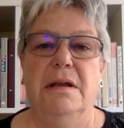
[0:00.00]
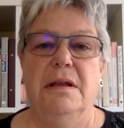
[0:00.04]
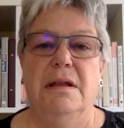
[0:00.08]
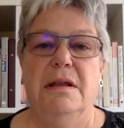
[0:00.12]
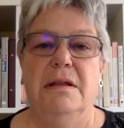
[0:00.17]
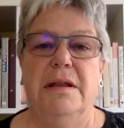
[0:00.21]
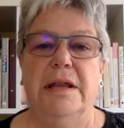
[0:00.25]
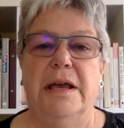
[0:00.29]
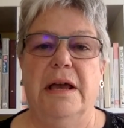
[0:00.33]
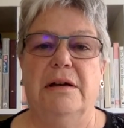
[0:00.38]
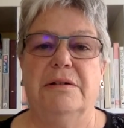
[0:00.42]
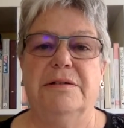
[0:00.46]

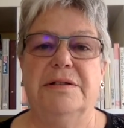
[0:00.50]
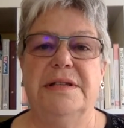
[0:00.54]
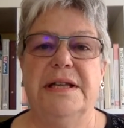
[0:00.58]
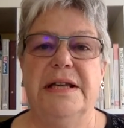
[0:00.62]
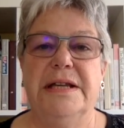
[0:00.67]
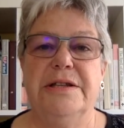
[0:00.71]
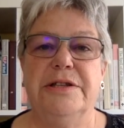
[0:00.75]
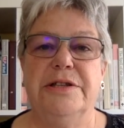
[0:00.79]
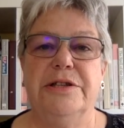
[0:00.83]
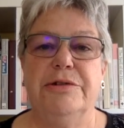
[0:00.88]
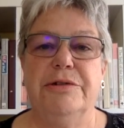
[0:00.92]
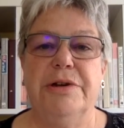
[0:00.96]
They are
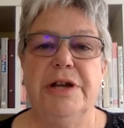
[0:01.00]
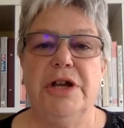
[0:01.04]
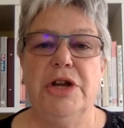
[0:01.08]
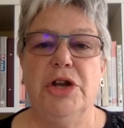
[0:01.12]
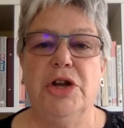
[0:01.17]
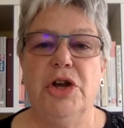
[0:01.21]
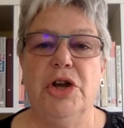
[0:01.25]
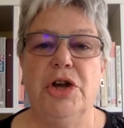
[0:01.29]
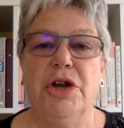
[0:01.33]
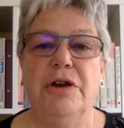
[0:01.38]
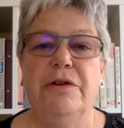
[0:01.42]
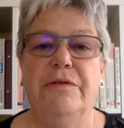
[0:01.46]
sensory
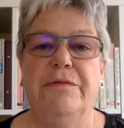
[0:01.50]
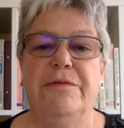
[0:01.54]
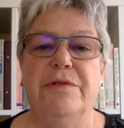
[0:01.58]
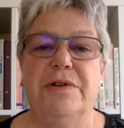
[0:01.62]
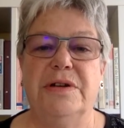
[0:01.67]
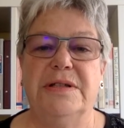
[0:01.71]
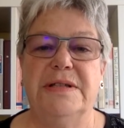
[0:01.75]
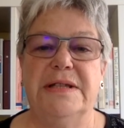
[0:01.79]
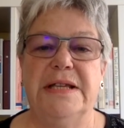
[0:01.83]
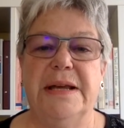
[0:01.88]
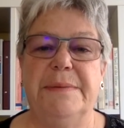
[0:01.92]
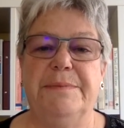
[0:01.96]
nerve
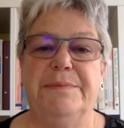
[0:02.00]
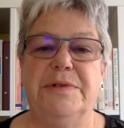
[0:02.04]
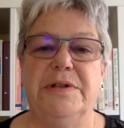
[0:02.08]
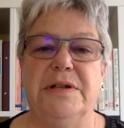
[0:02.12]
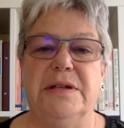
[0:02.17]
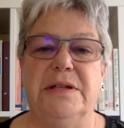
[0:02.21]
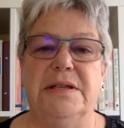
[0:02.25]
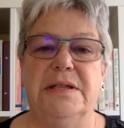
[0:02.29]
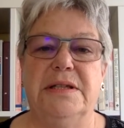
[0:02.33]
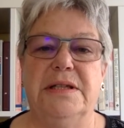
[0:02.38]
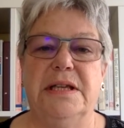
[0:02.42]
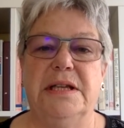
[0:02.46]

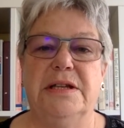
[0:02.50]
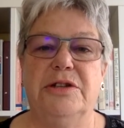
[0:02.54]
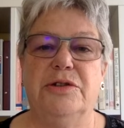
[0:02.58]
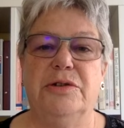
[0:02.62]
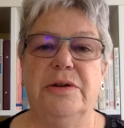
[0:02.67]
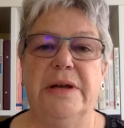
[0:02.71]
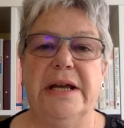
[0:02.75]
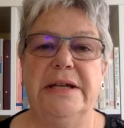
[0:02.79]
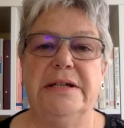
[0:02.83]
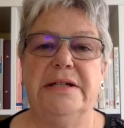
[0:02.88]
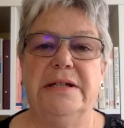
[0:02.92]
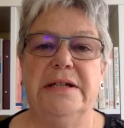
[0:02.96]
receptors
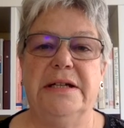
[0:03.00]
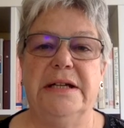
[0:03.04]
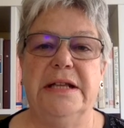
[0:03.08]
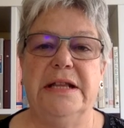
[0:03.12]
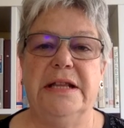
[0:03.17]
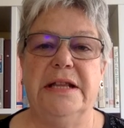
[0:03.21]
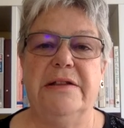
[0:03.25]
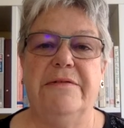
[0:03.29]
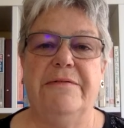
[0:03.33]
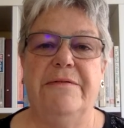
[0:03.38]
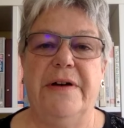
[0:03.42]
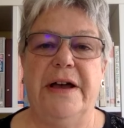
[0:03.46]
situated in
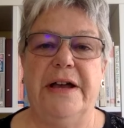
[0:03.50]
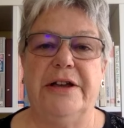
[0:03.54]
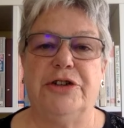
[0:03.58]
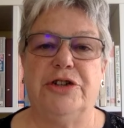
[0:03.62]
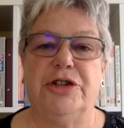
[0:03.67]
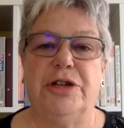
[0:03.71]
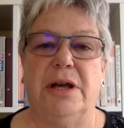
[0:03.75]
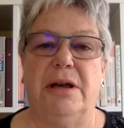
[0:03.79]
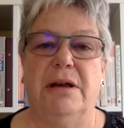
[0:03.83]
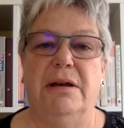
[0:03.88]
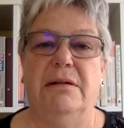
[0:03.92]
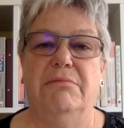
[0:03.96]
the
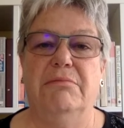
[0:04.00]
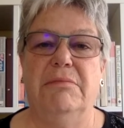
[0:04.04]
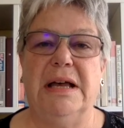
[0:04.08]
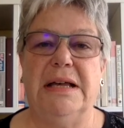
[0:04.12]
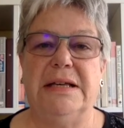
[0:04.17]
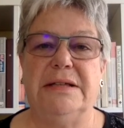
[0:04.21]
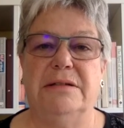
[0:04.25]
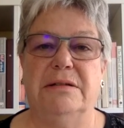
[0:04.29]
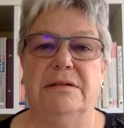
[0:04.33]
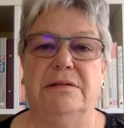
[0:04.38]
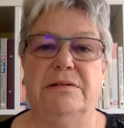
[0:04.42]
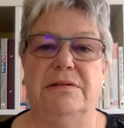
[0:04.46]
fascia,
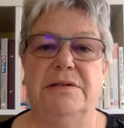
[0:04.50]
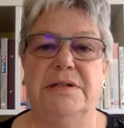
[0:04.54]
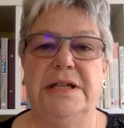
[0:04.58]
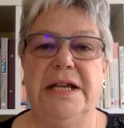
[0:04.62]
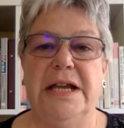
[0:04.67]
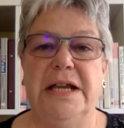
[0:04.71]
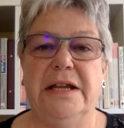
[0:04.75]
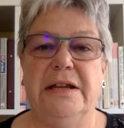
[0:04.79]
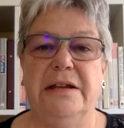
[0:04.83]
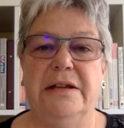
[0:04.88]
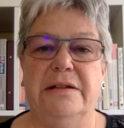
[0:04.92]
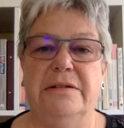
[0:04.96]
muscles,
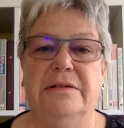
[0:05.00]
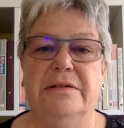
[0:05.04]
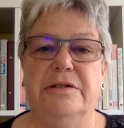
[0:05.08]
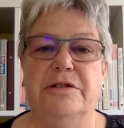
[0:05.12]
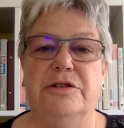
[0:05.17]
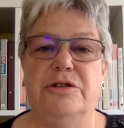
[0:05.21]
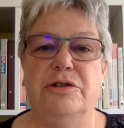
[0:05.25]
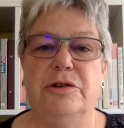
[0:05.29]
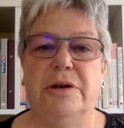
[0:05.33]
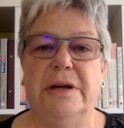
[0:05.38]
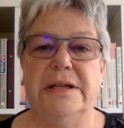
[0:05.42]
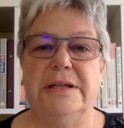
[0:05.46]
tendons,
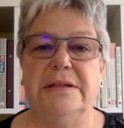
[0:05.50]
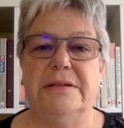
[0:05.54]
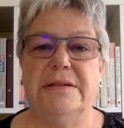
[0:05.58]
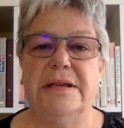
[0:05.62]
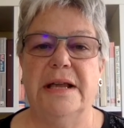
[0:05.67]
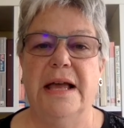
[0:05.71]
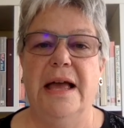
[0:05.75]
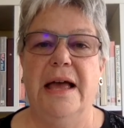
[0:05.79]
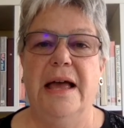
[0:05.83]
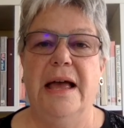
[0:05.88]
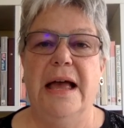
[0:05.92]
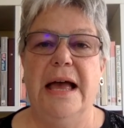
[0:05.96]
joints,
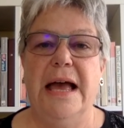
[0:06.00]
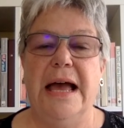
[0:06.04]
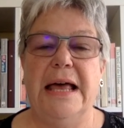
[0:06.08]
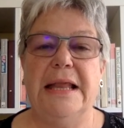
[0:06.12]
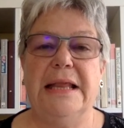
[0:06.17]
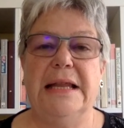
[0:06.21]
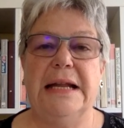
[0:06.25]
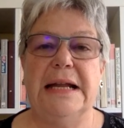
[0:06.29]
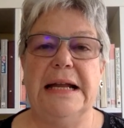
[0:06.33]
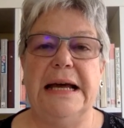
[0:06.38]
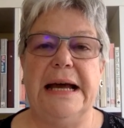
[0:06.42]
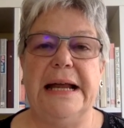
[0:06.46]
and
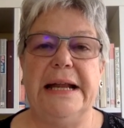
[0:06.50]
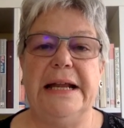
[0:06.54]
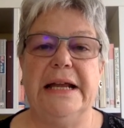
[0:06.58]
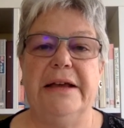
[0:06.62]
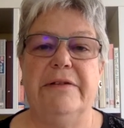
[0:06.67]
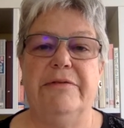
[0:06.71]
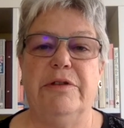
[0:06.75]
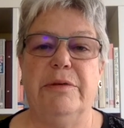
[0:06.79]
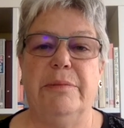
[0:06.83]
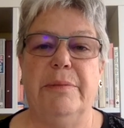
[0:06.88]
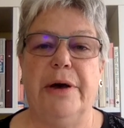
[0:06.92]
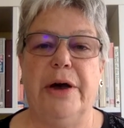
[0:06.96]
the lining
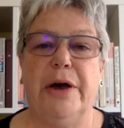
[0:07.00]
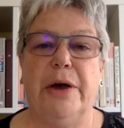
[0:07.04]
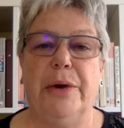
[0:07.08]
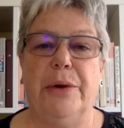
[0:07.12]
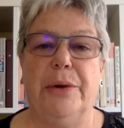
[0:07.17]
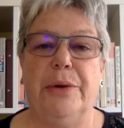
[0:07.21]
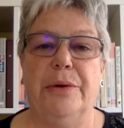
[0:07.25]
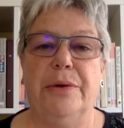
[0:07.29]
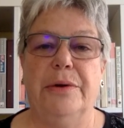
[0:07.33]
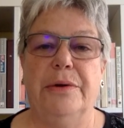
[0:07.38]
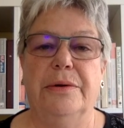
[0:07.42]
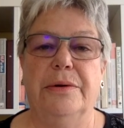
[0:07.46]
of the
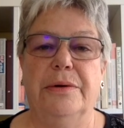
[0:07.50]
bone.